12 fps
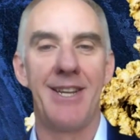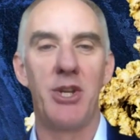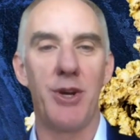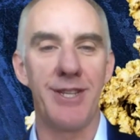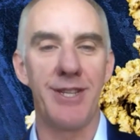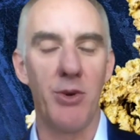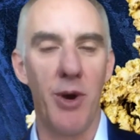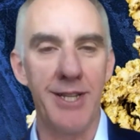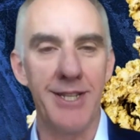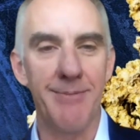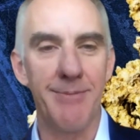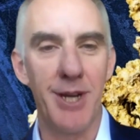took us
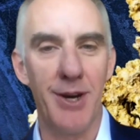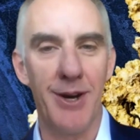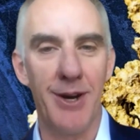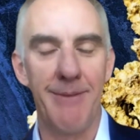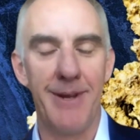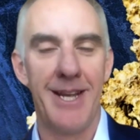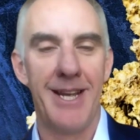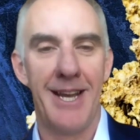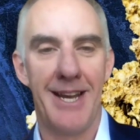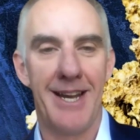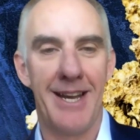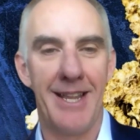quite some time.
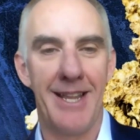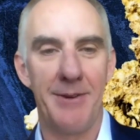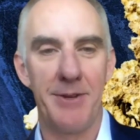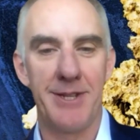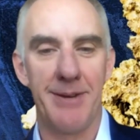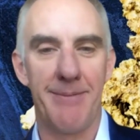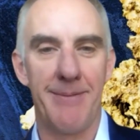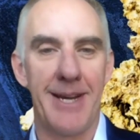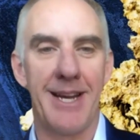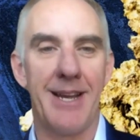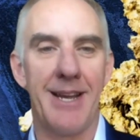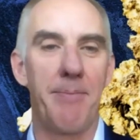There were some
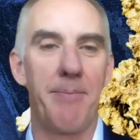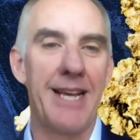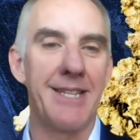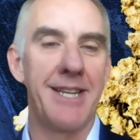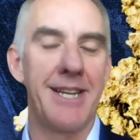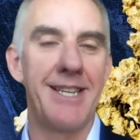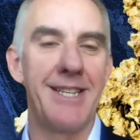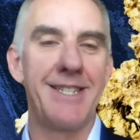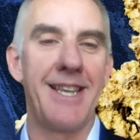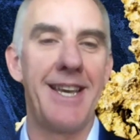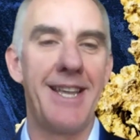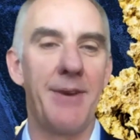complexities
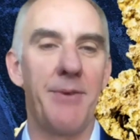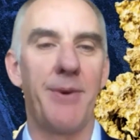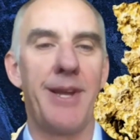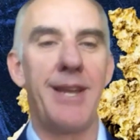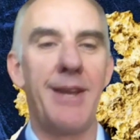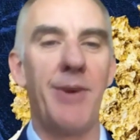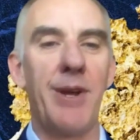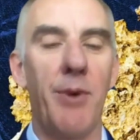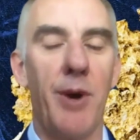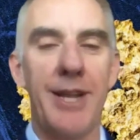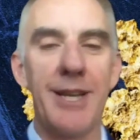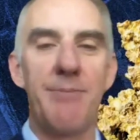there that we
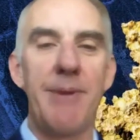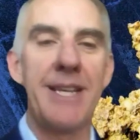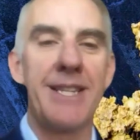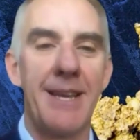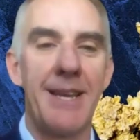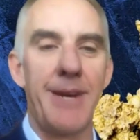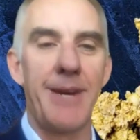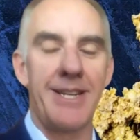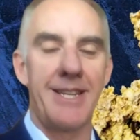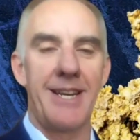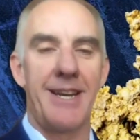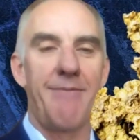weren't expecting,
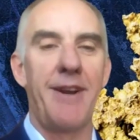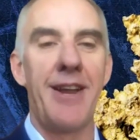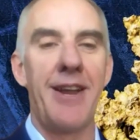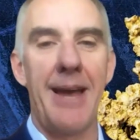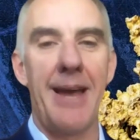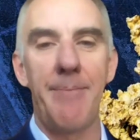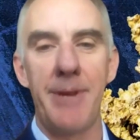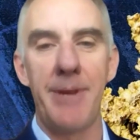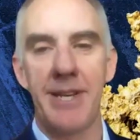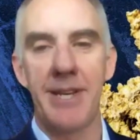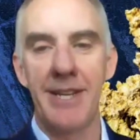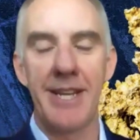but very happy
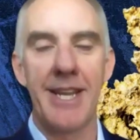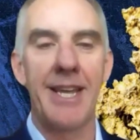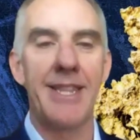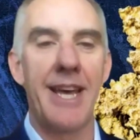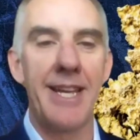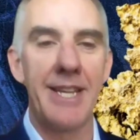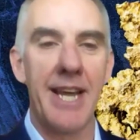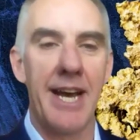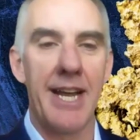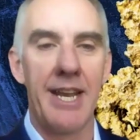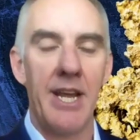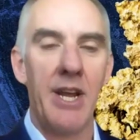to get that
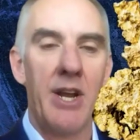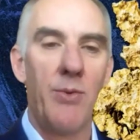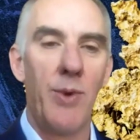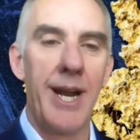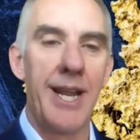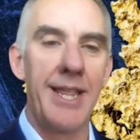done. Really the